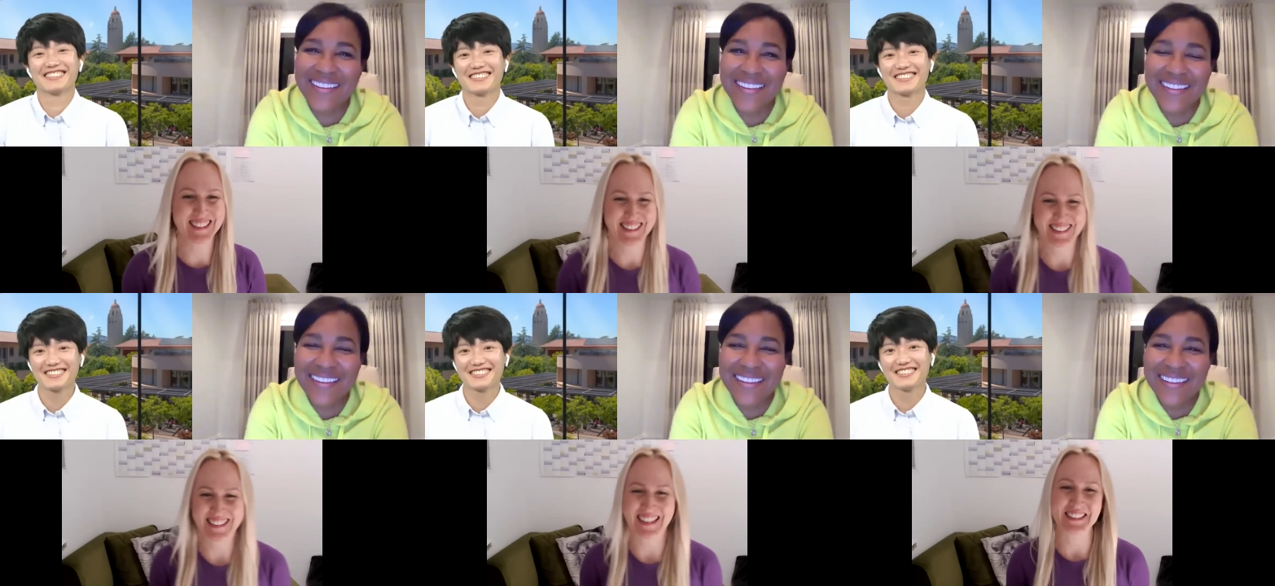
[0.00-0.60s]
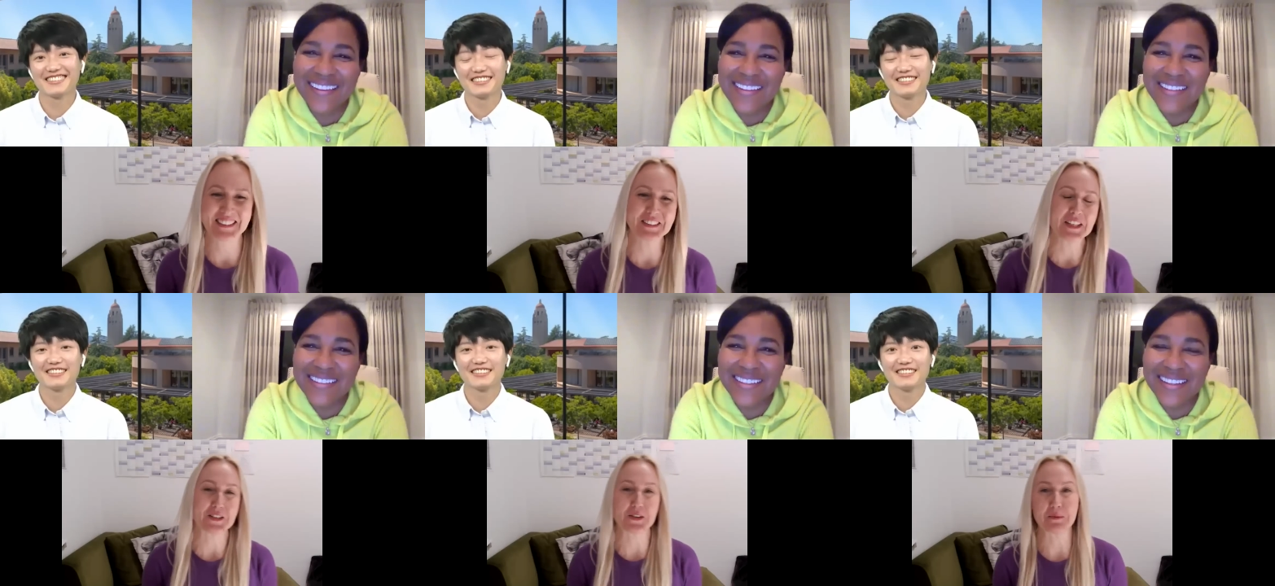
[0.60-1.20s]
Speaker 1: Yeah.
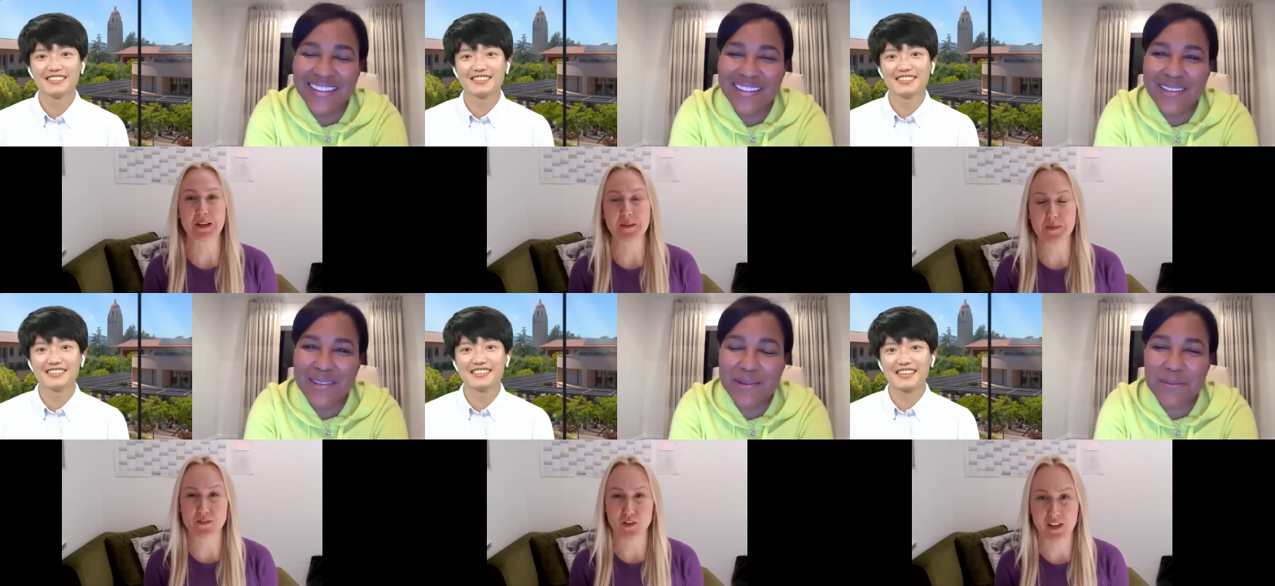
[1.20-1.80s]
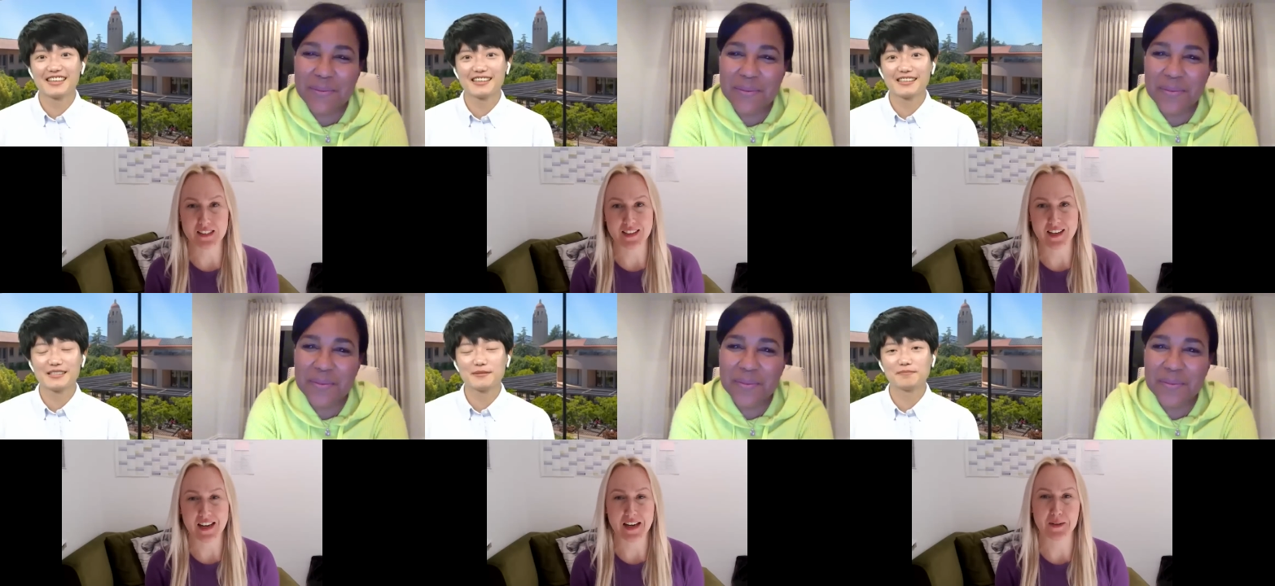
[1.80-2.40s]
So my name is Violeta.
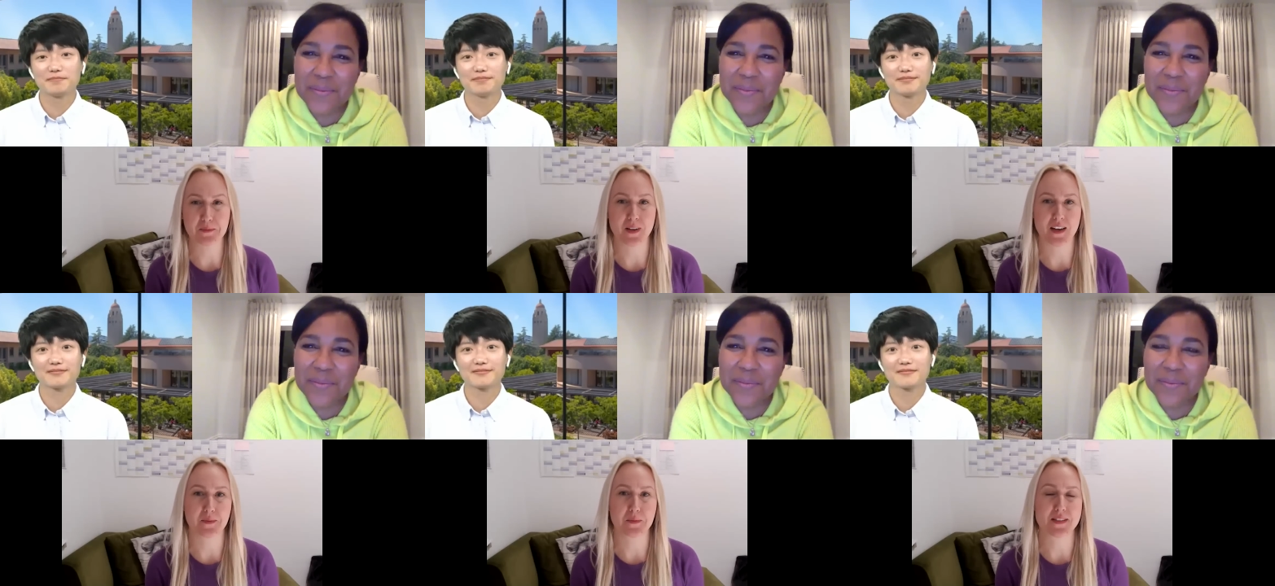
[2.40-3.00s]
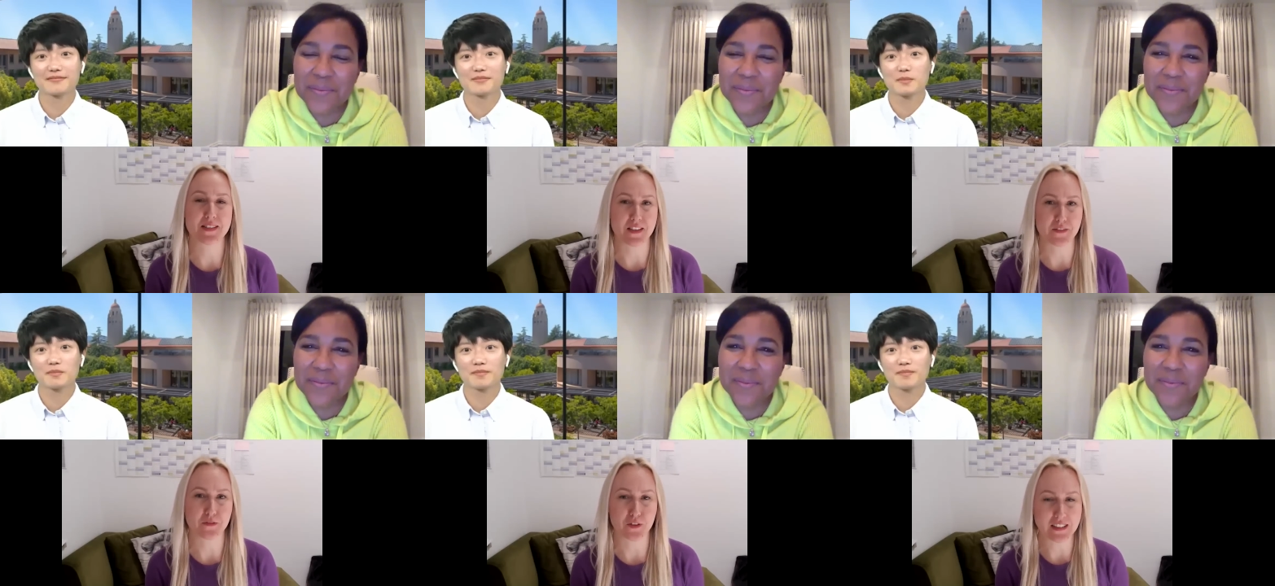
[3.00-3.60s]
I'm I'm in
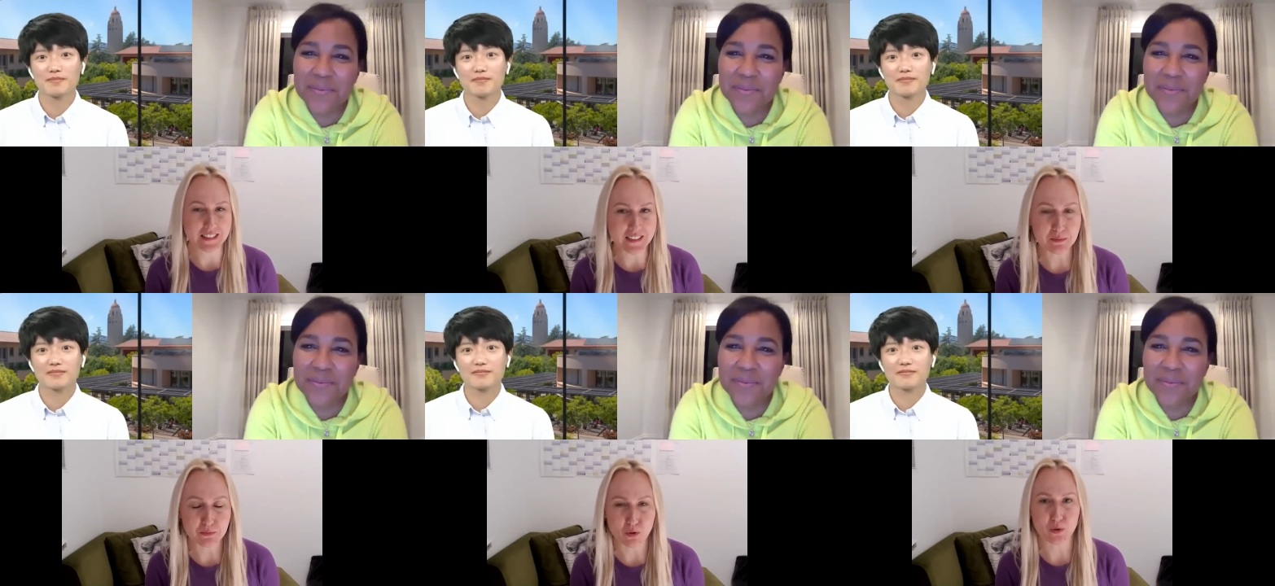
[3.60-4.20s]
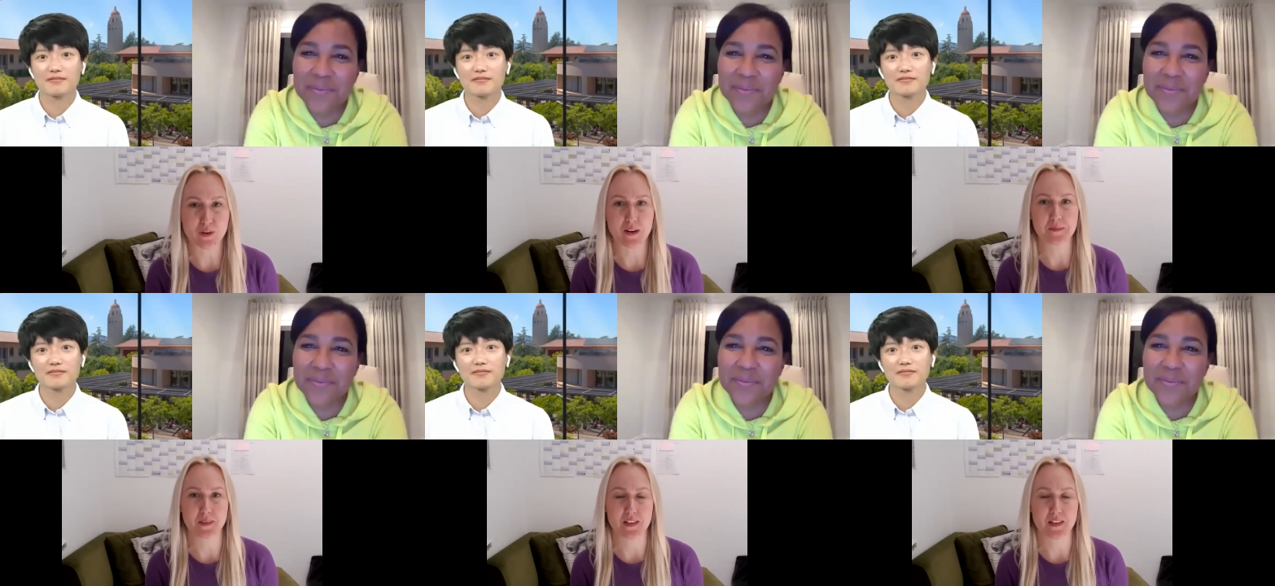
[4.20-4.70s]
Stanford Lead Program.